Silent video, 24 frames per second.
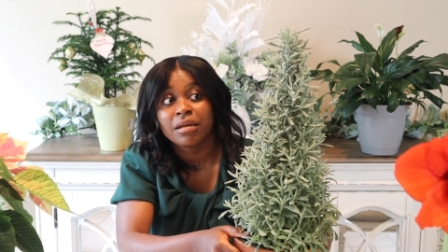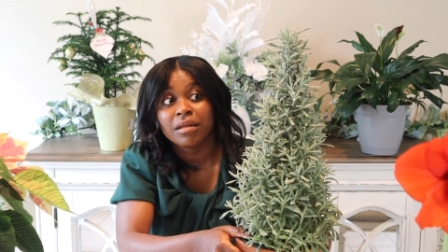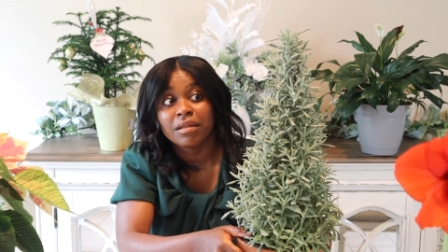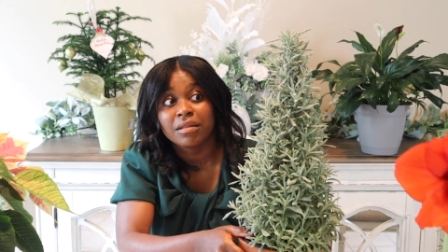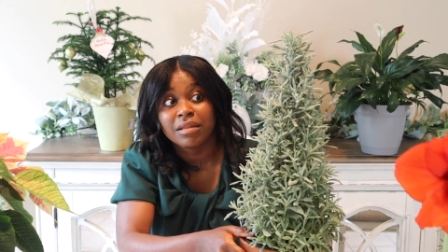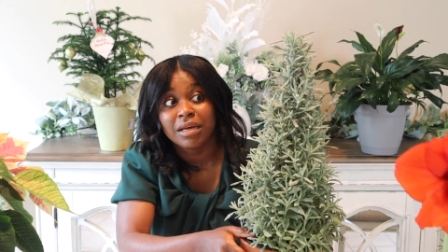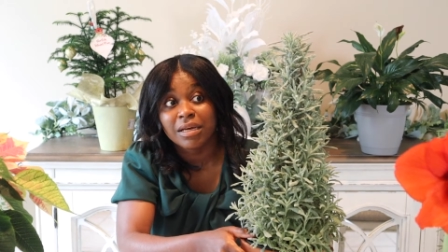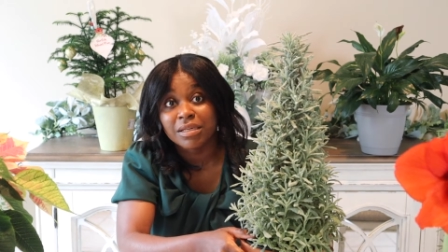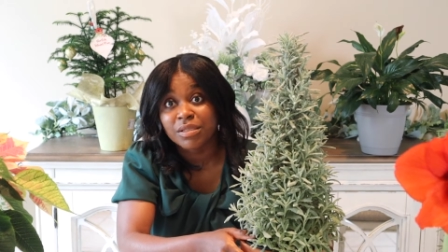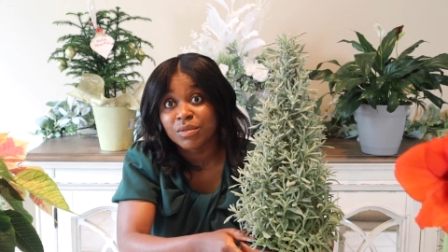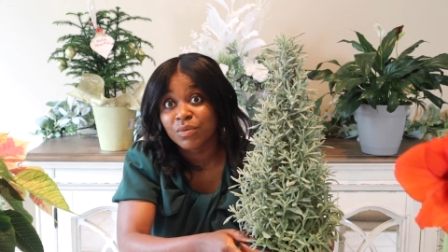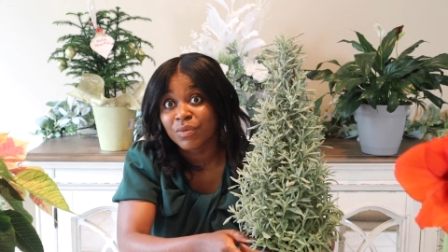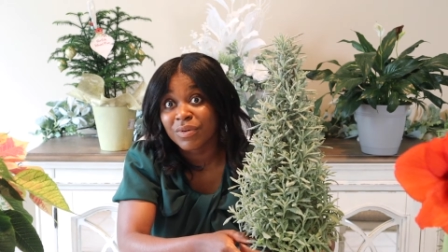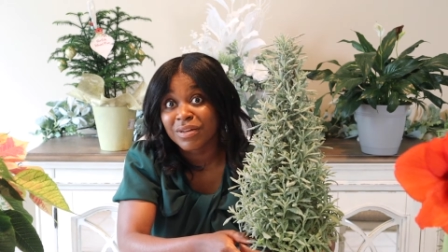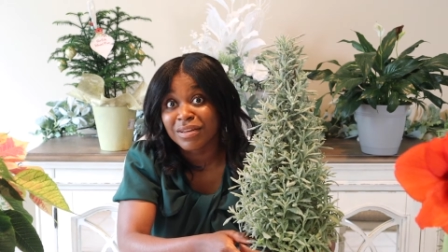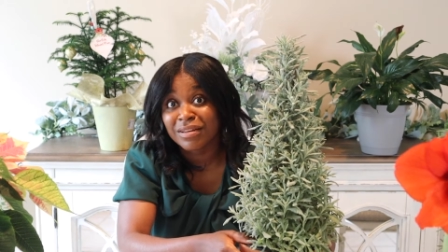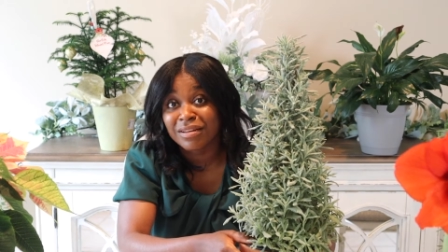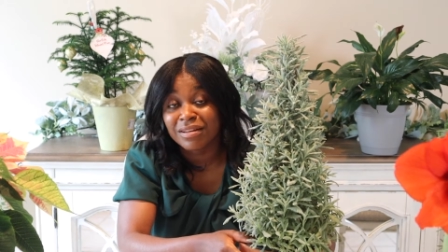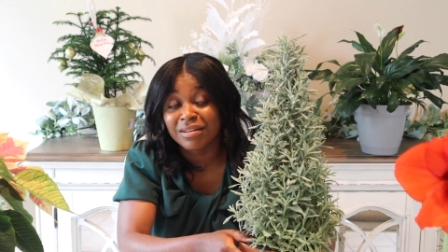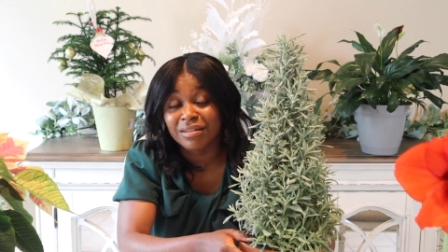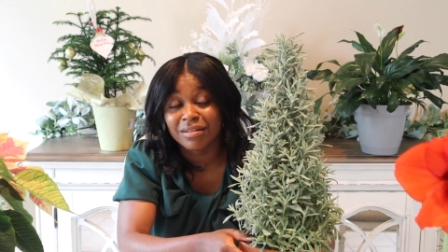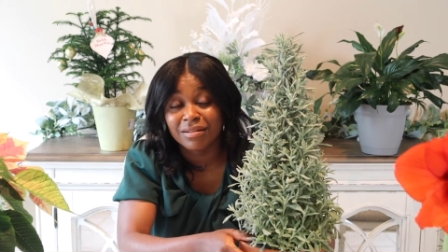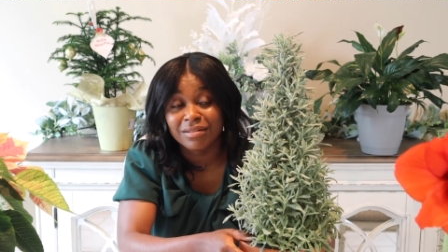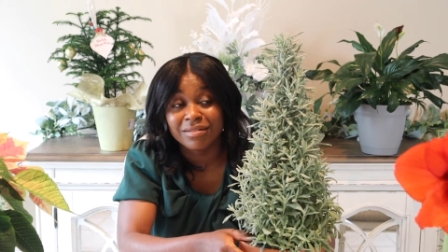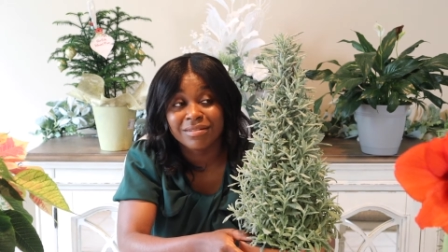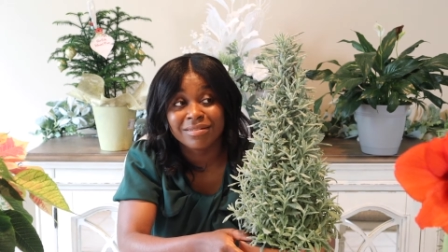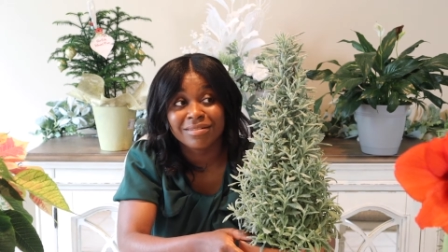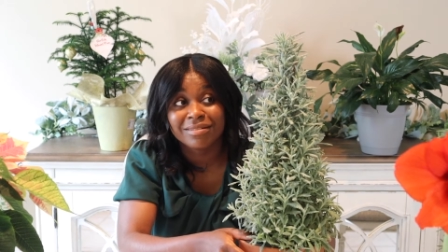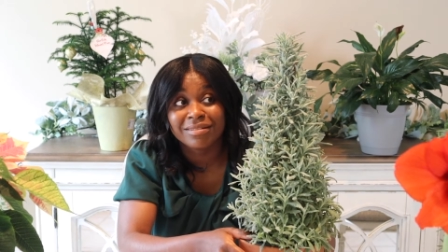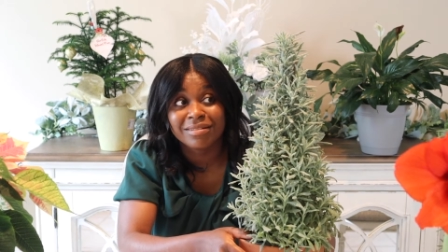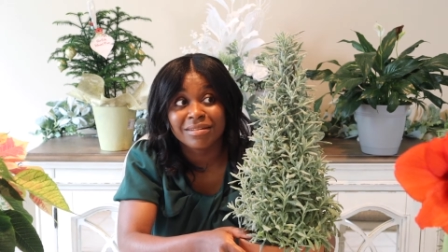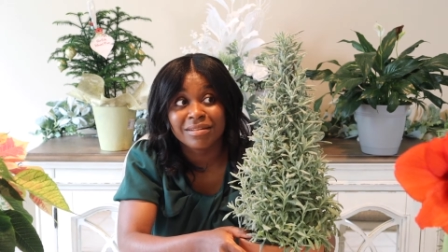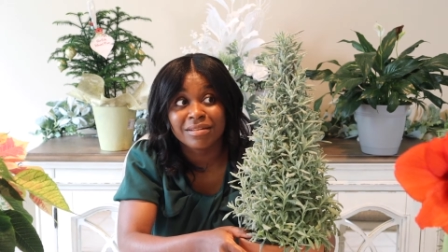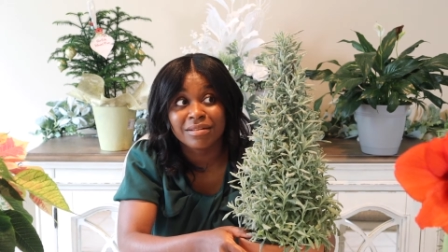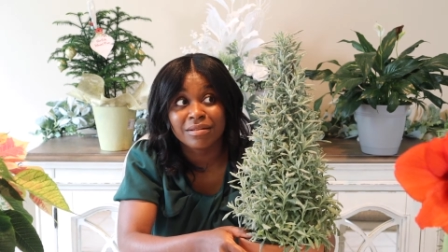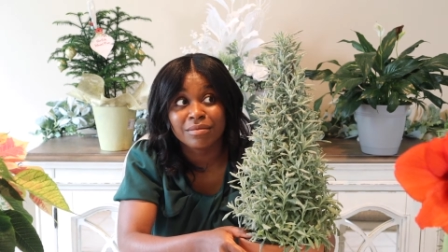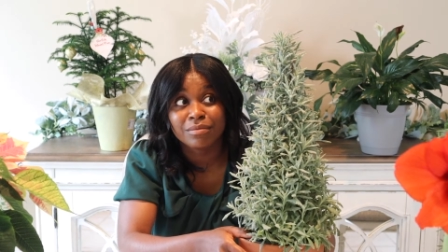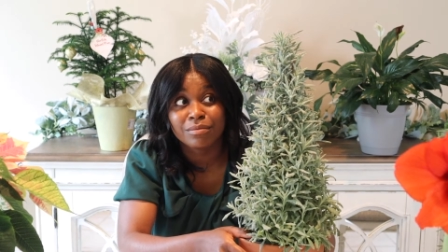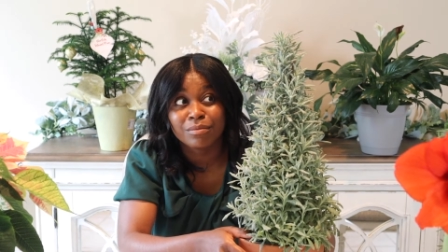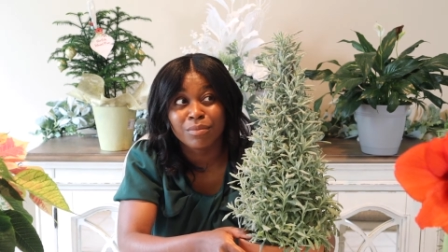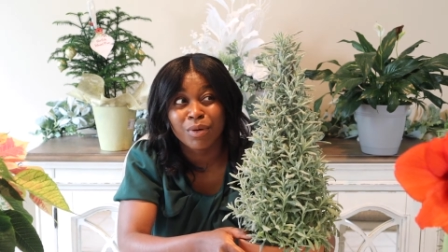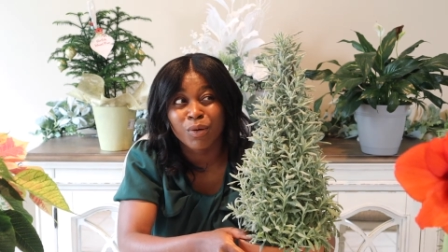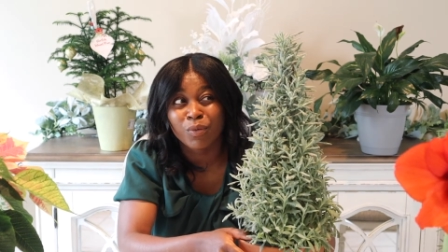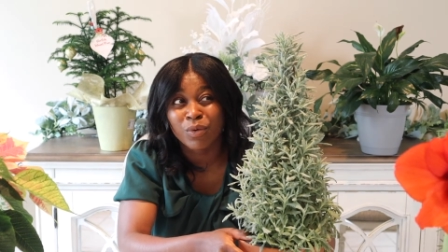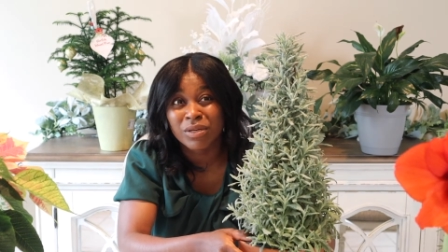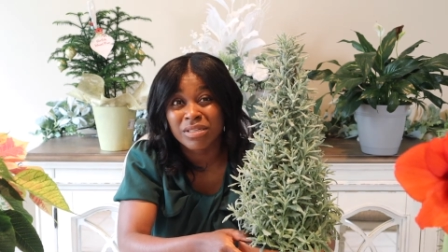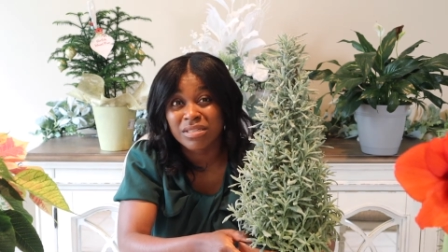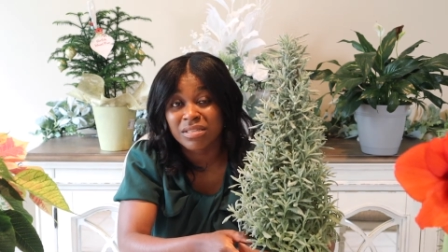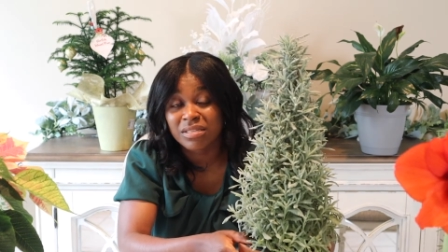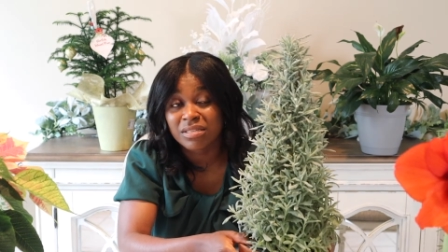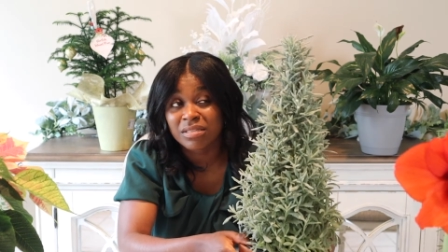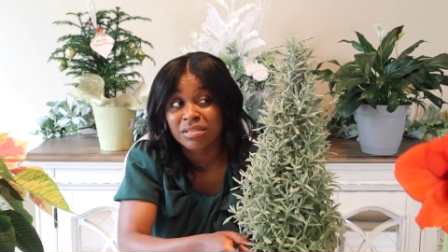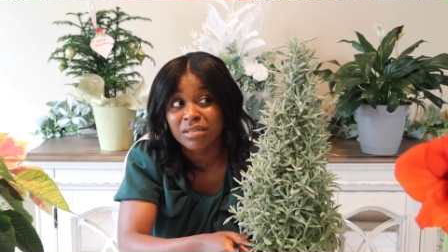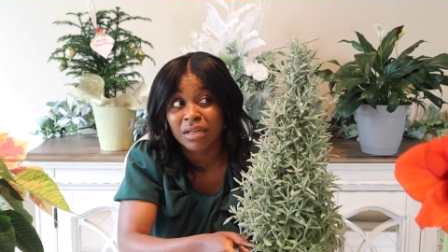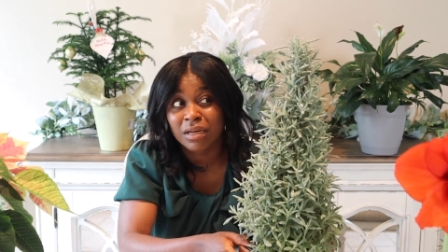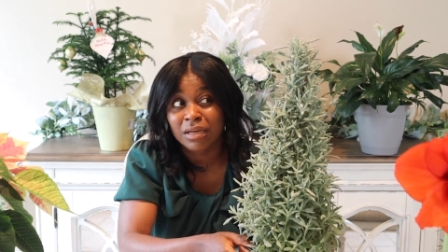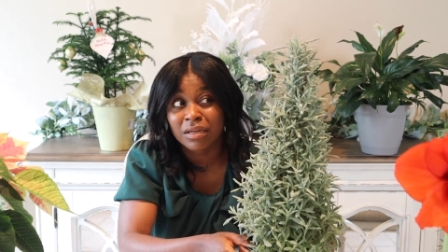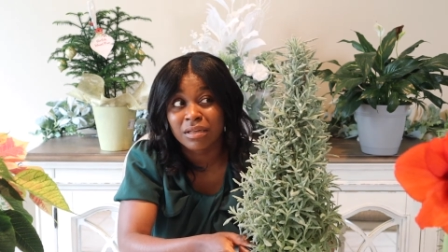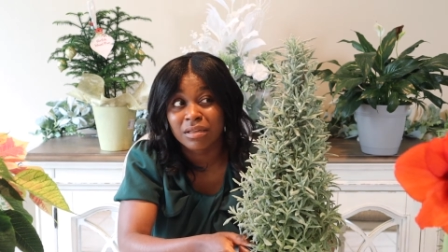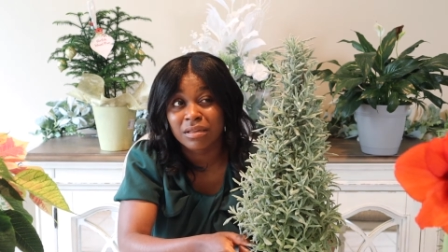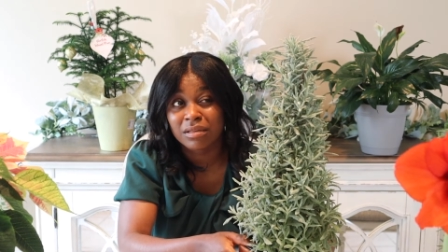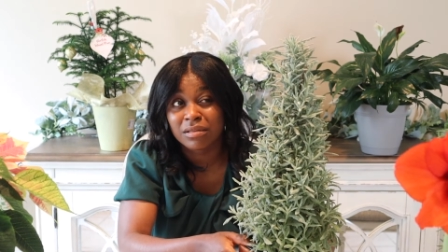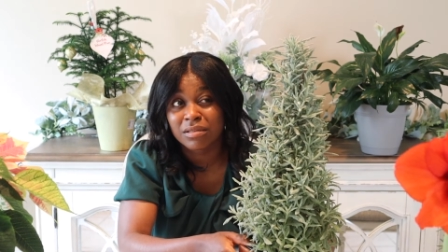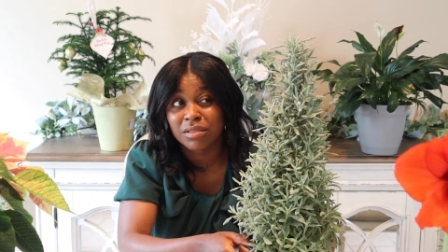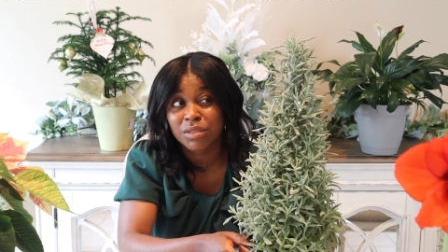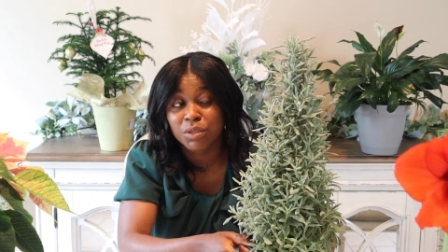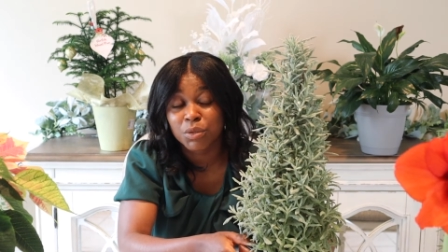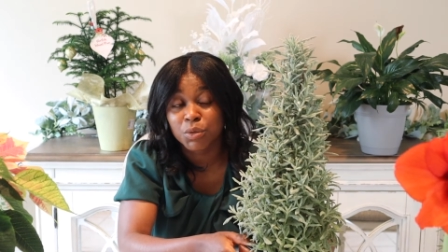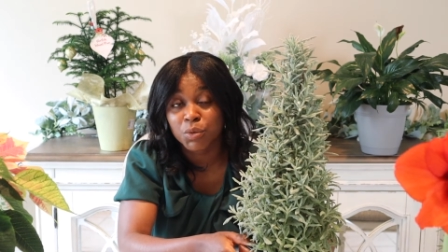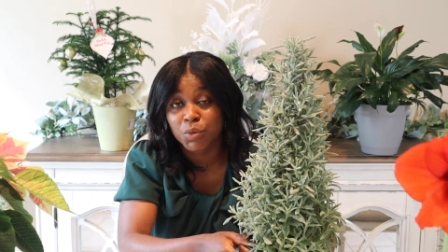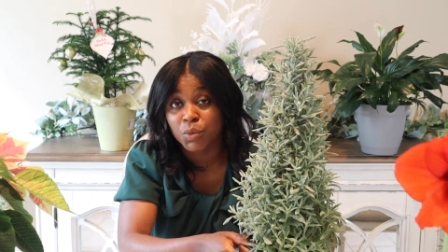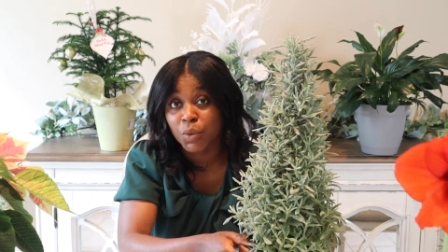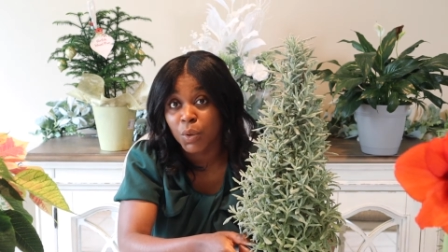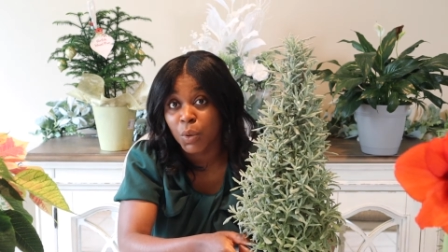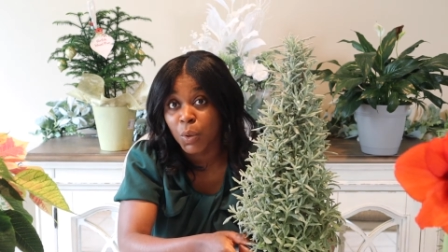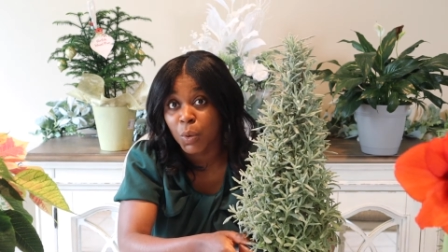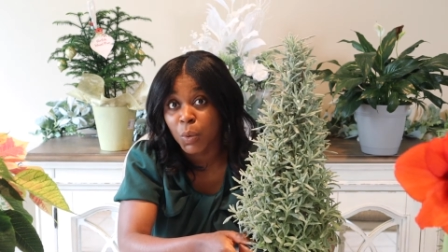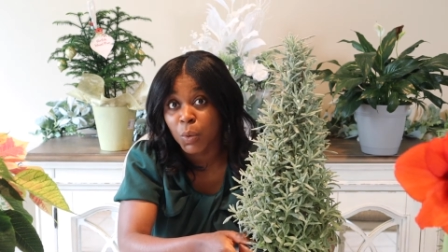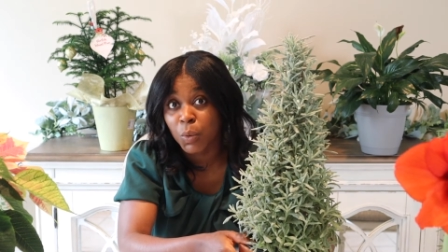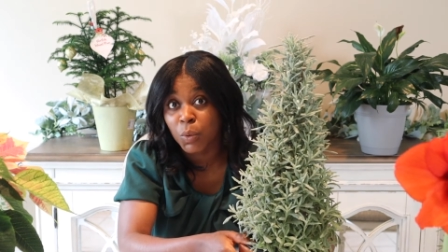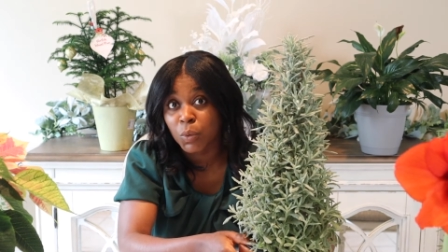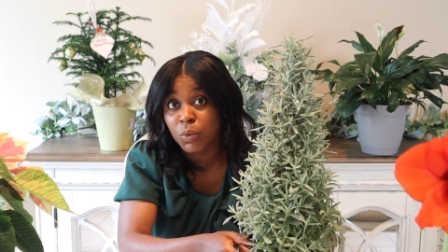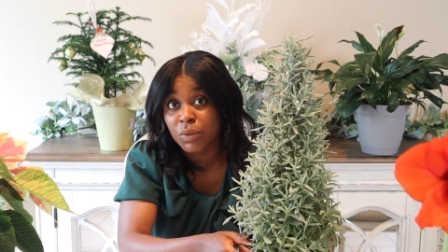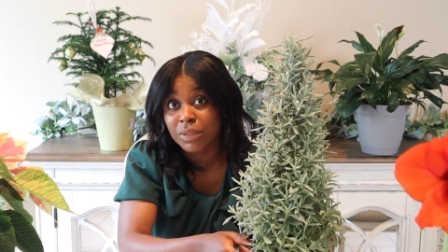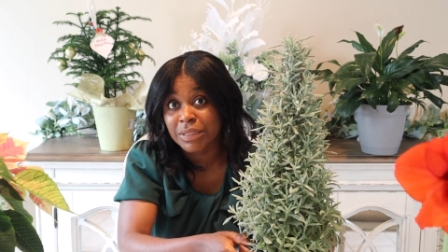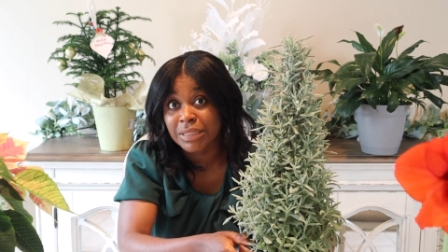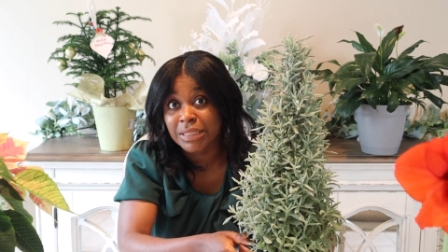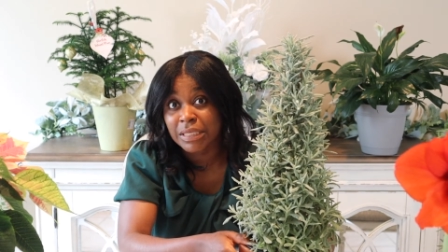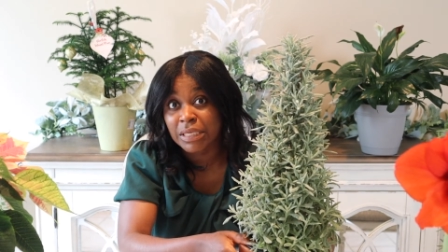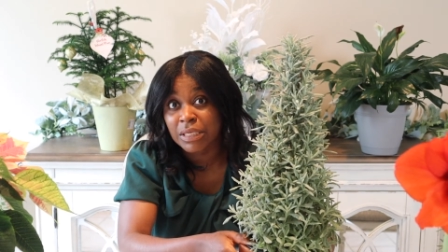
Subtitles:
that's when, but once it's like too cold,